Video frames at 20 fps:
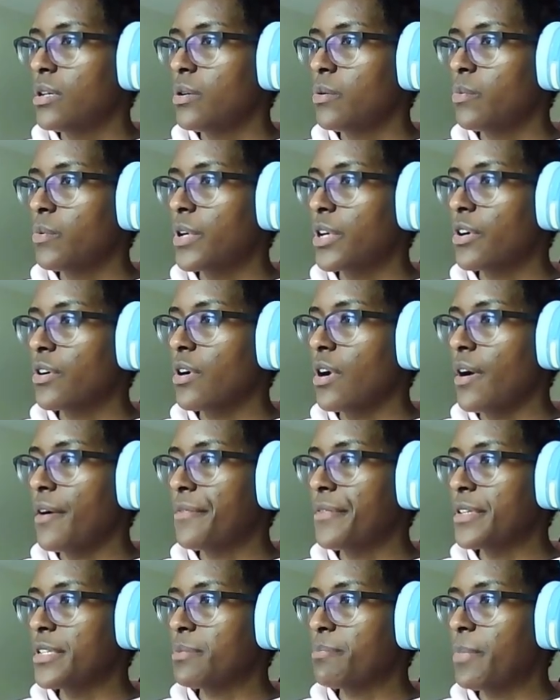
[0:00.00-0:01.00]
what are
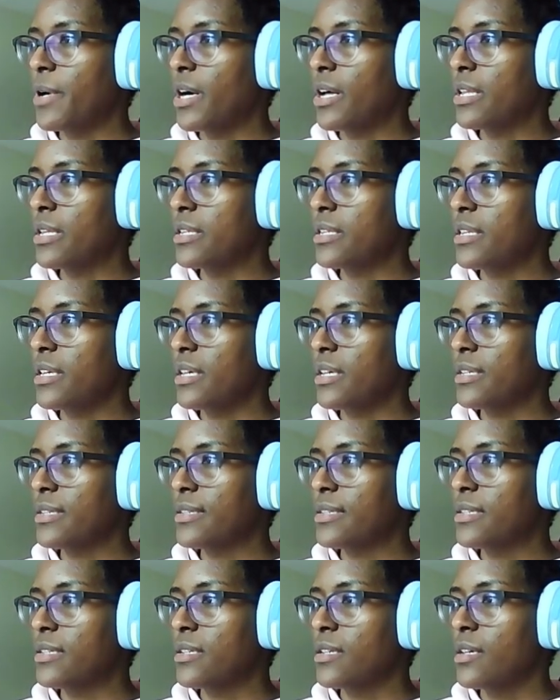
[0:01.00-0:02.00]
office
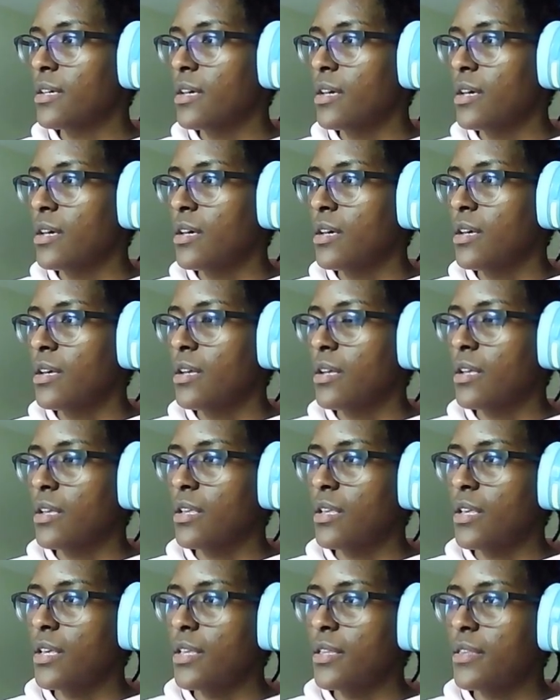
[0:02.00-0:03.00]
politics,
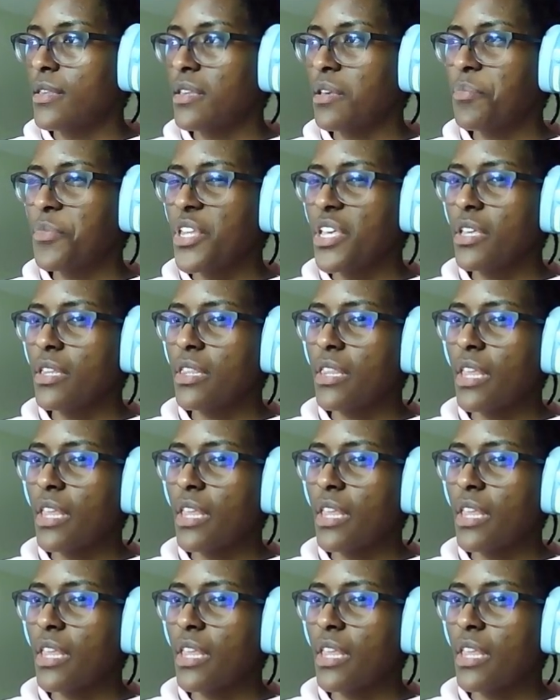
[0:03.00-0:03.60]
it's something